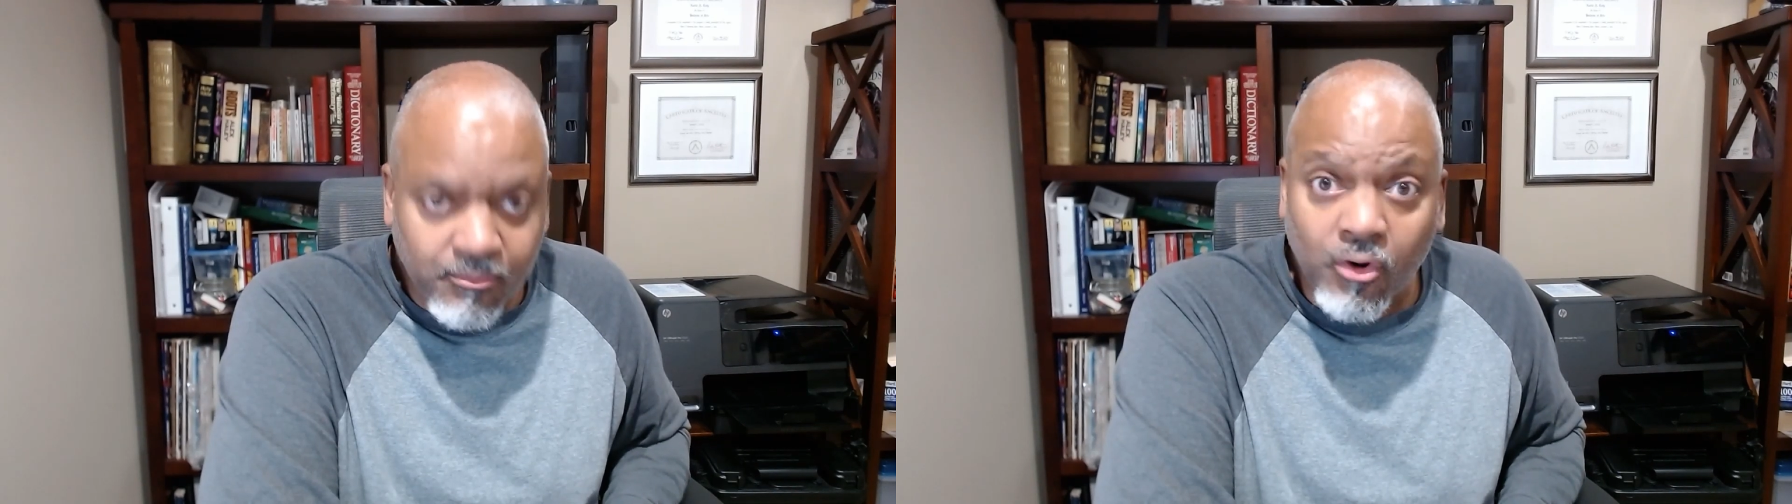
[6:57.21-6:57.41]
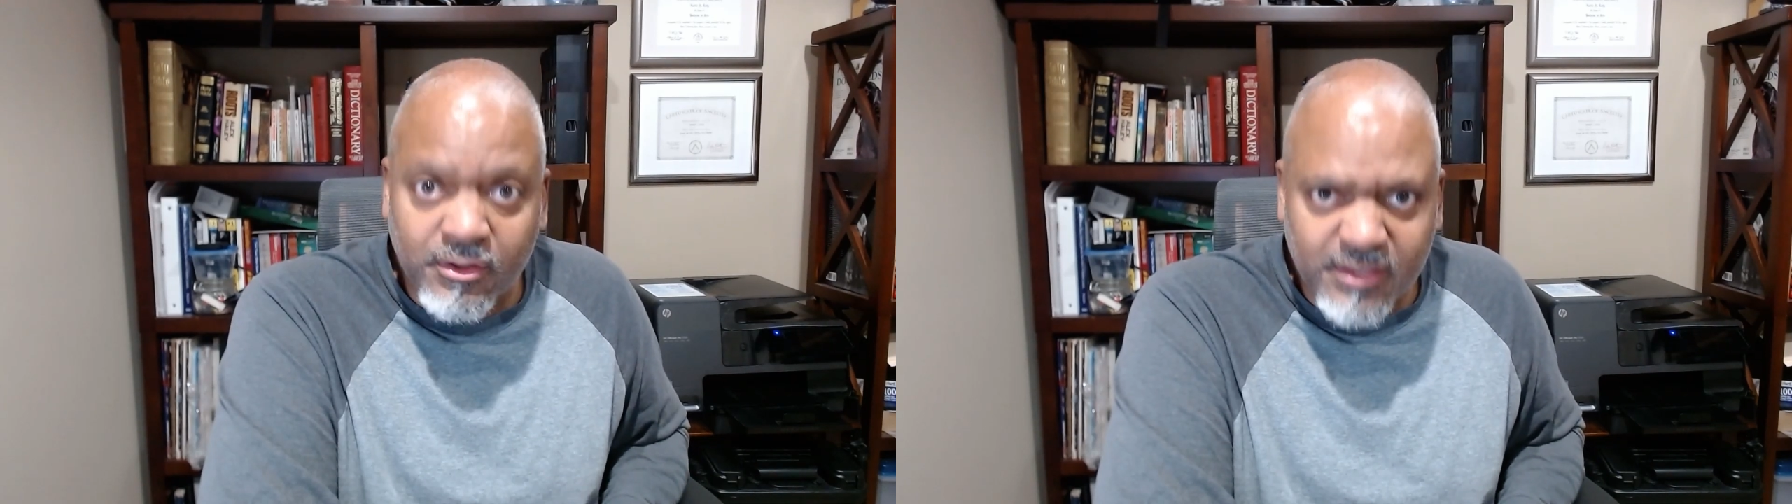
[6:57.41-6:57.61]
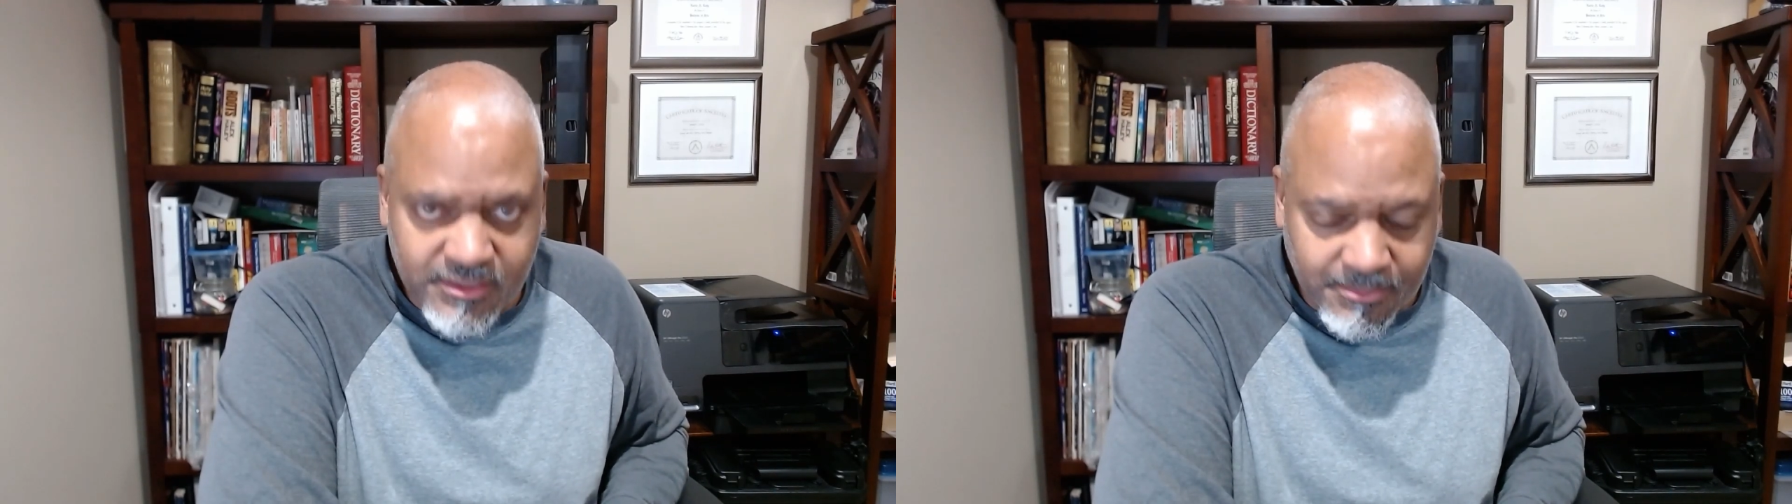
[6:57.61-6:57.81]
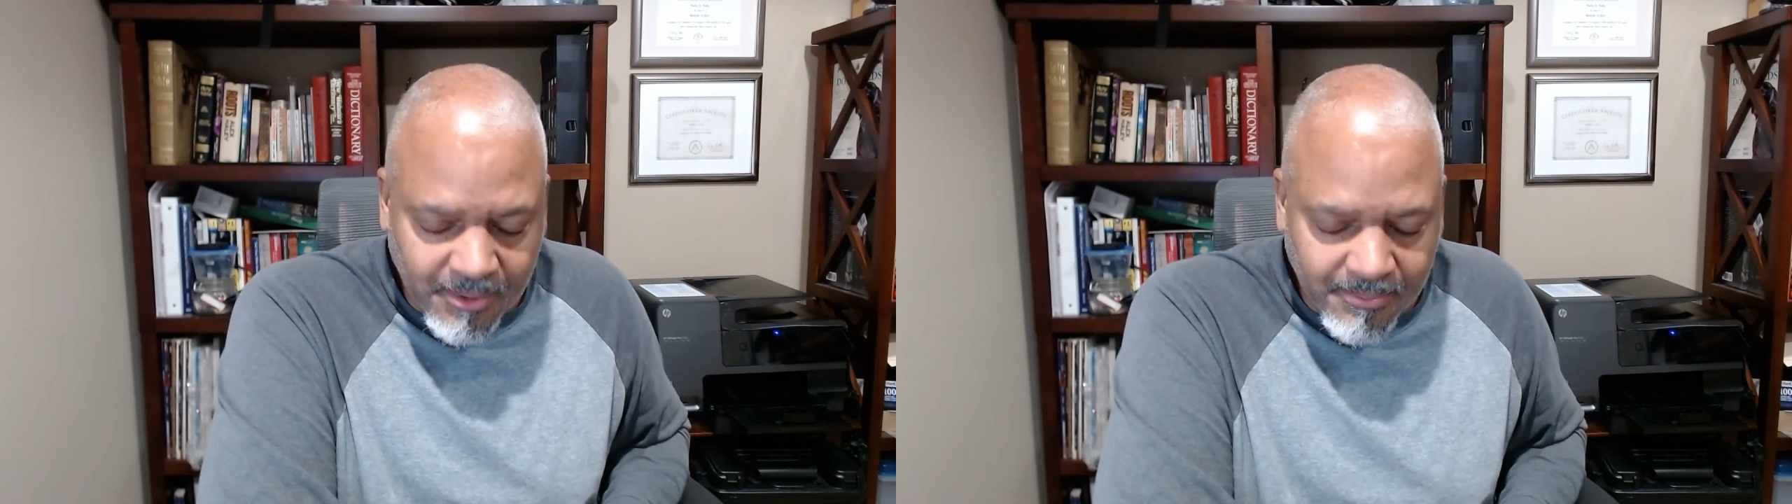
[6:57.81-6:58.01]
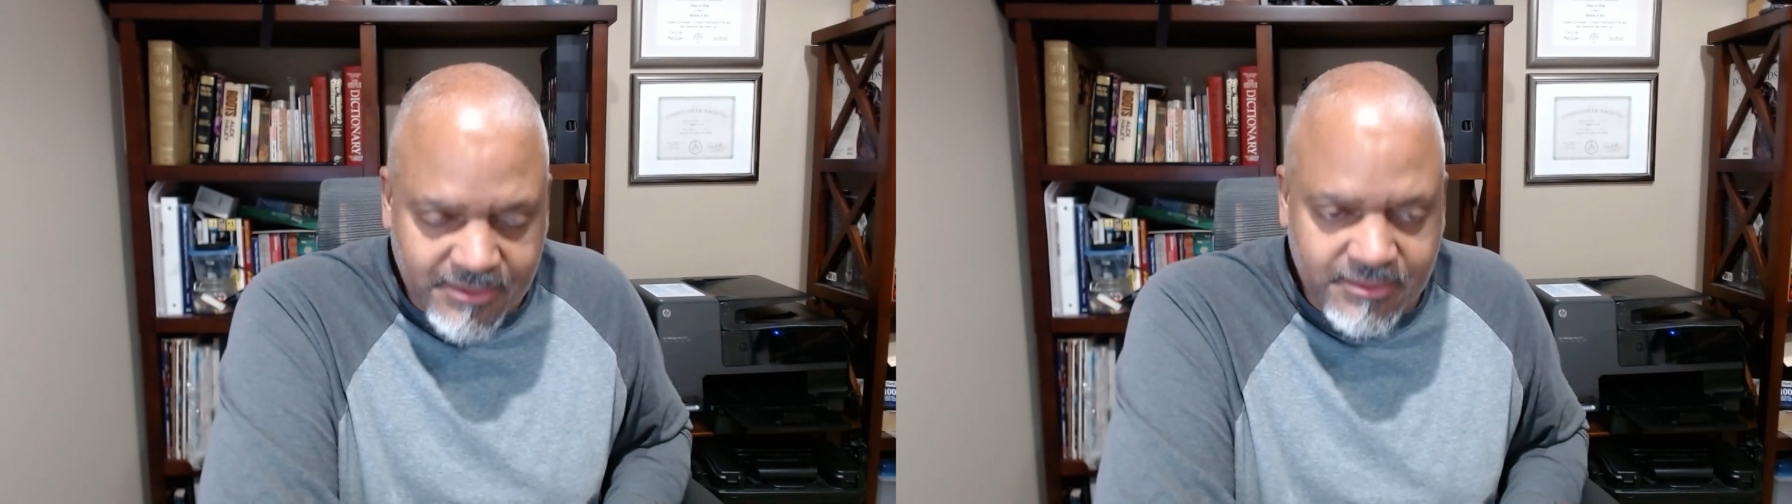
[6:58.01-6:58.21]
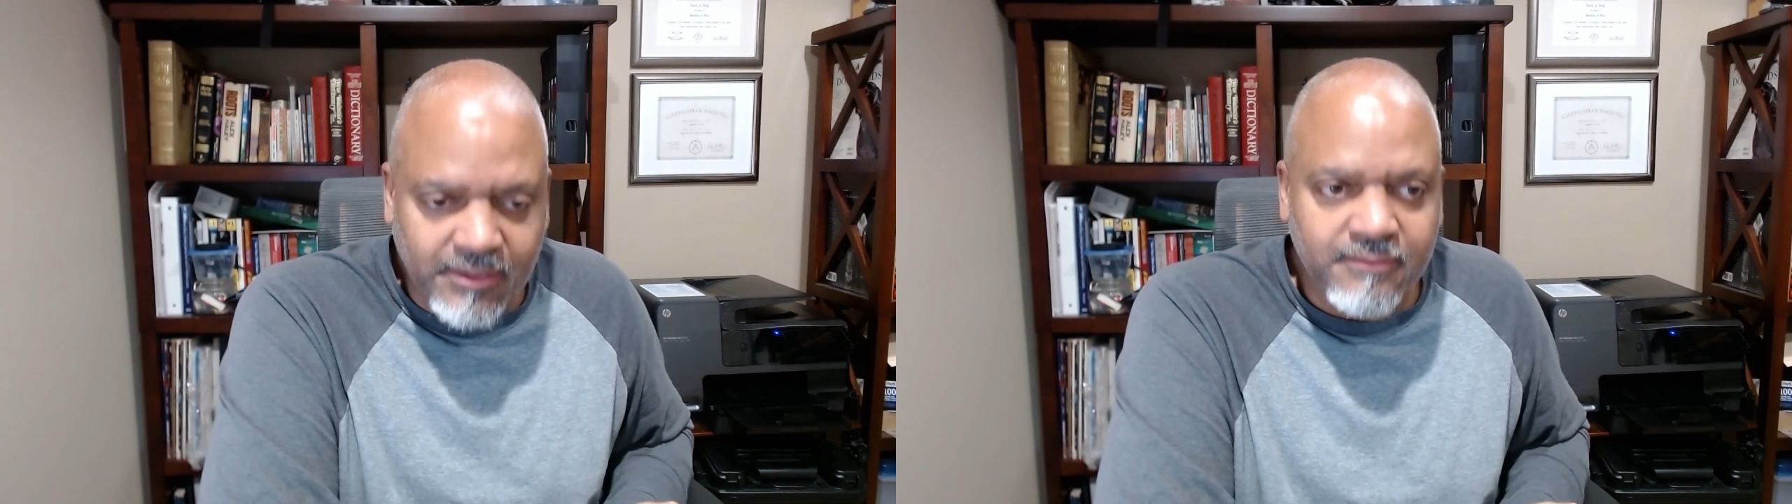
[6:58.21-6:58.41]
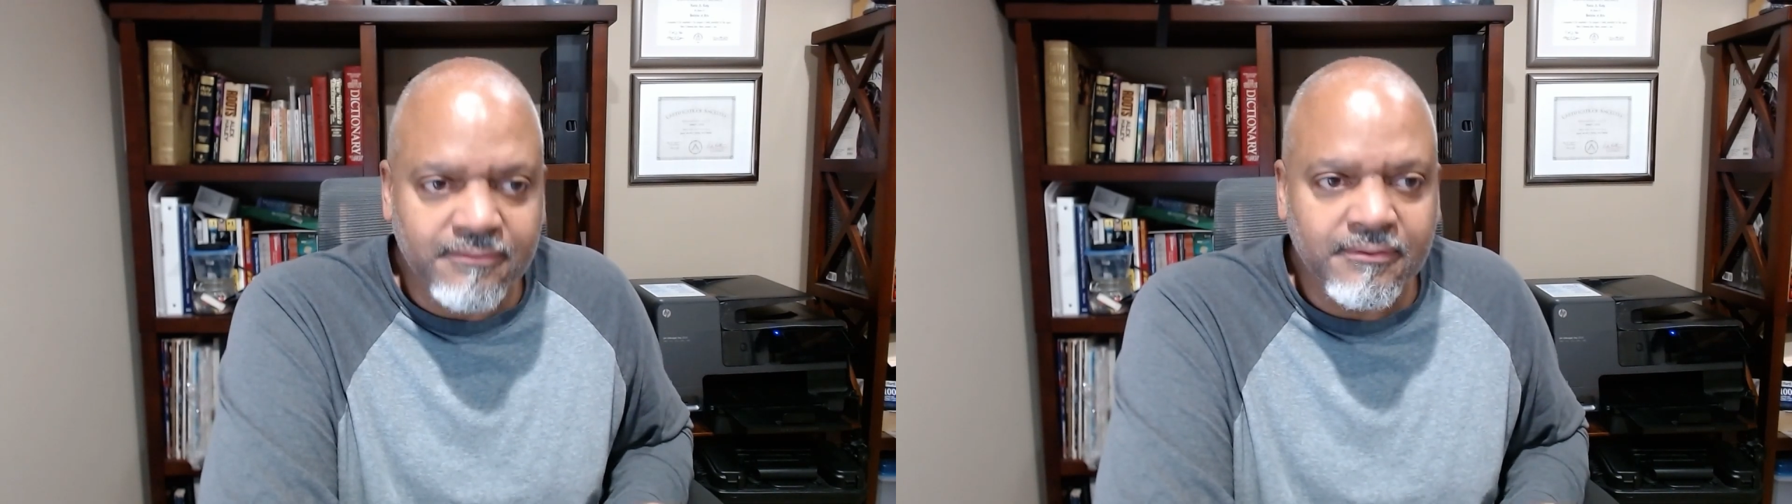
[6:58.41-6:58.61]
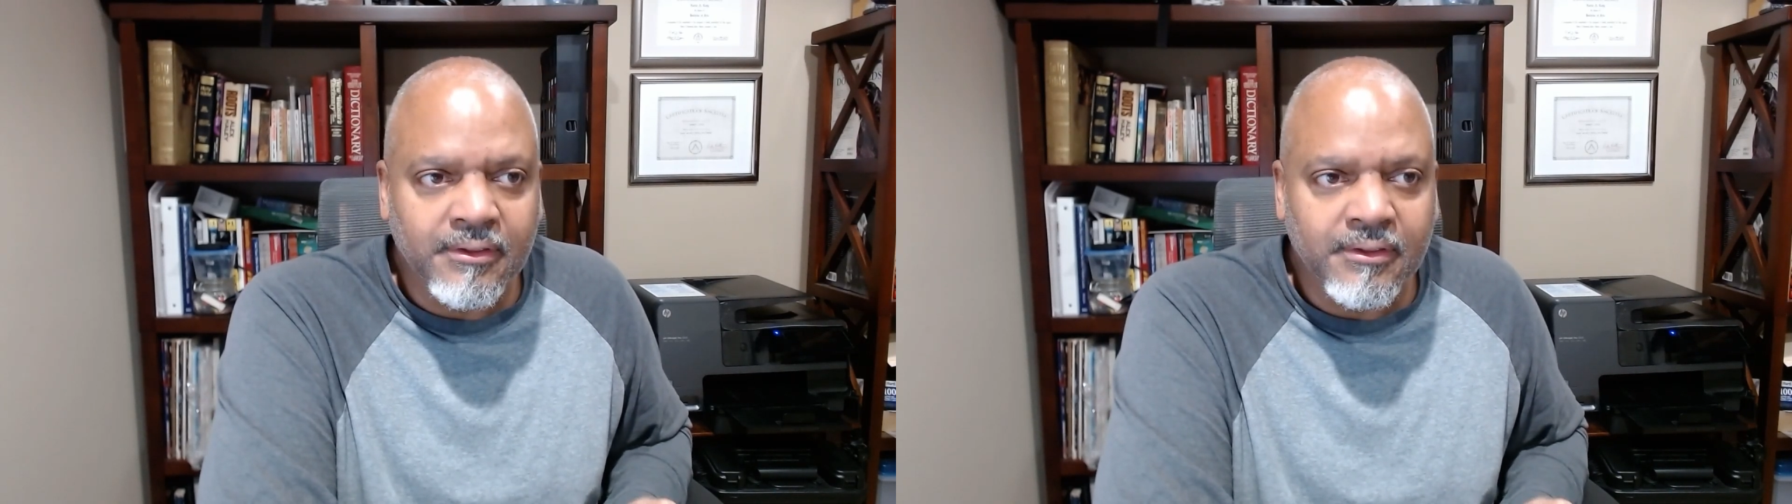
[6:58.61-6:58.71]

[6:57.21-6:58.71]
more things about myself.